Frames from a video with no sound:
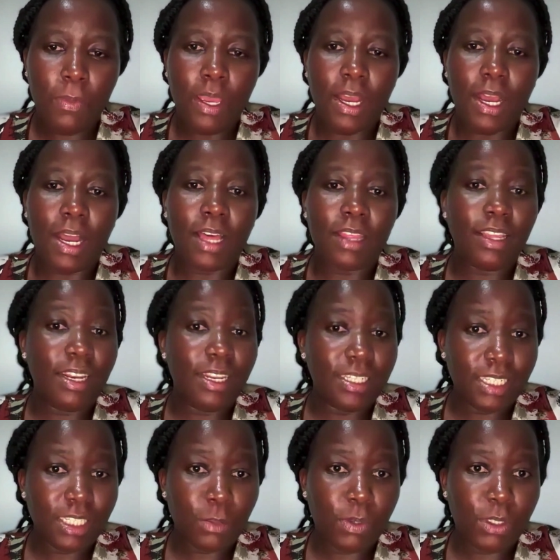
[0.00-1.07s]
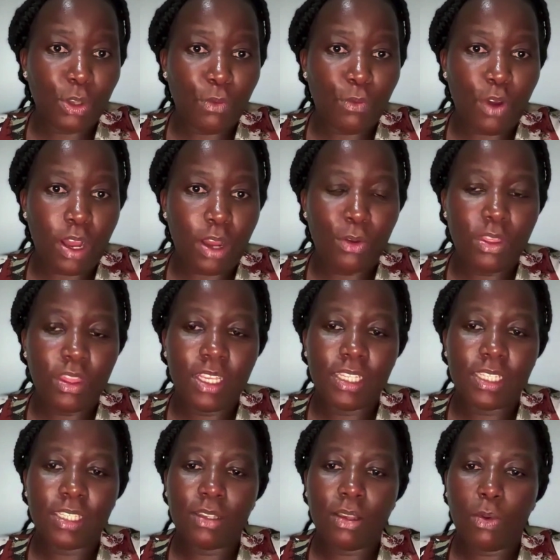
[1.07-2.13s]
The latest piece of work on
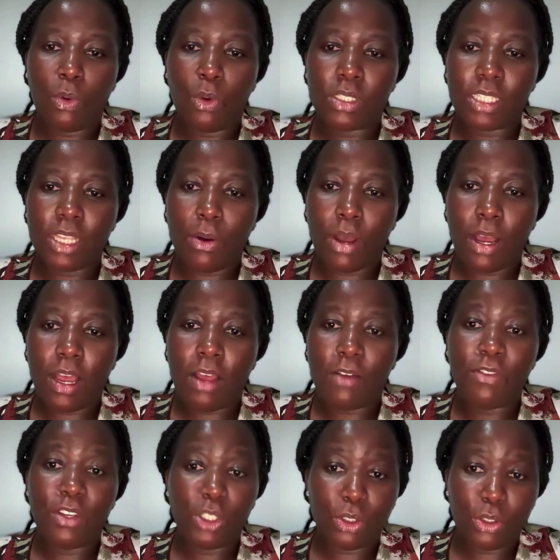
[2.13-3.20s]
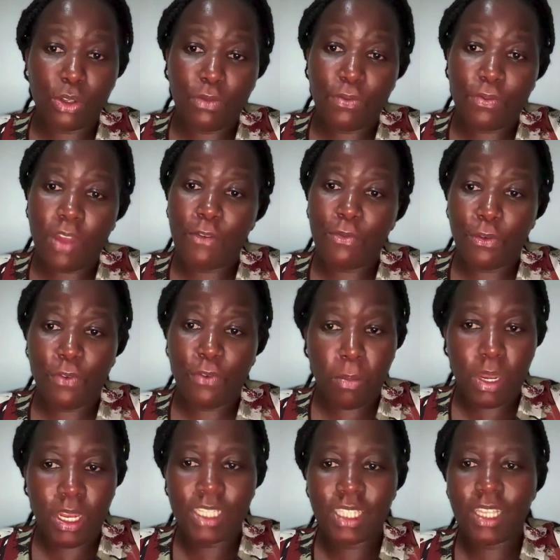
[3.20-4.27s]
this was our visions of
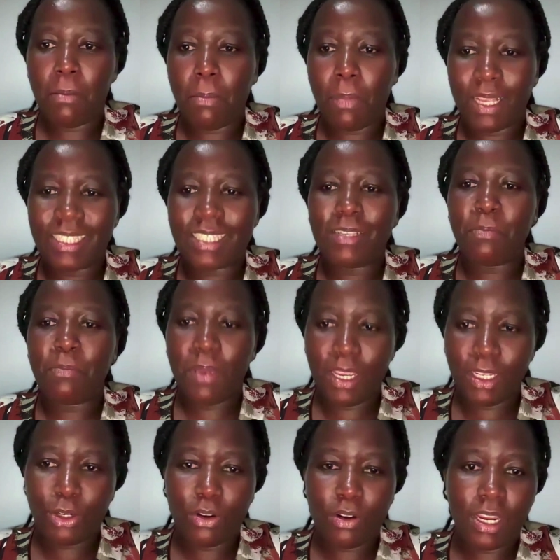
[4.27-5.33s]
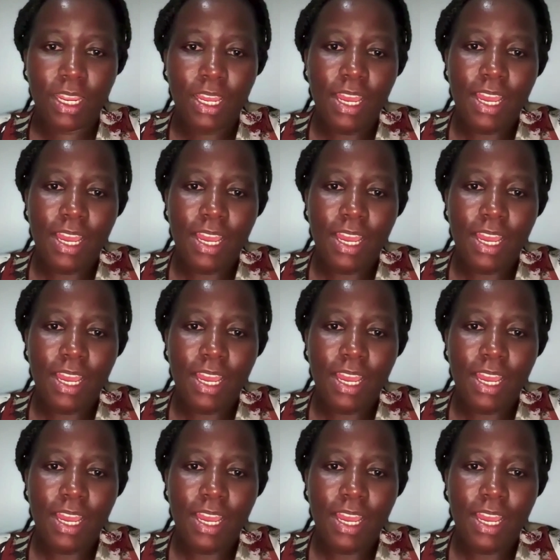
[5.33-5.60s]
Afrofeminist emancipatory